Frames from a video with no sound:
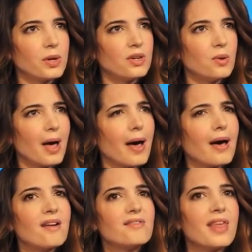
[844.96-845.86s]
when you
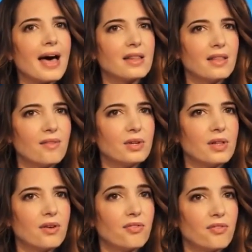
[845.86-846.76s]
have that
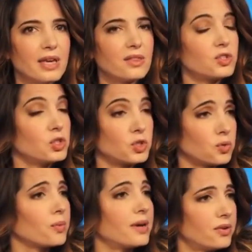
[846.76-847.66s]
level of faith to
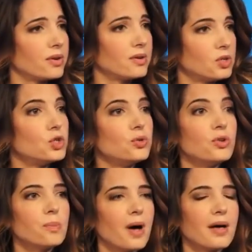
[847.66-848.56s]
surrender to
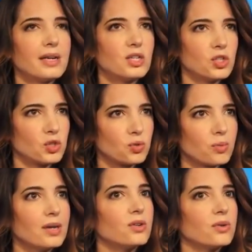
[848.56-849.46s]
your body, to
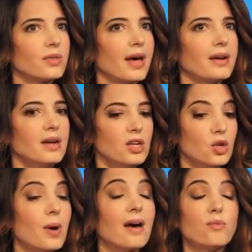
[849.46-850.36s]
surrender that
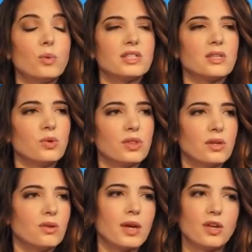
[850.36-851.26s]
you have wisdom within
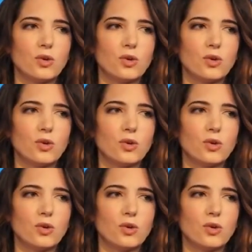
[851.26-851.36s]
you, that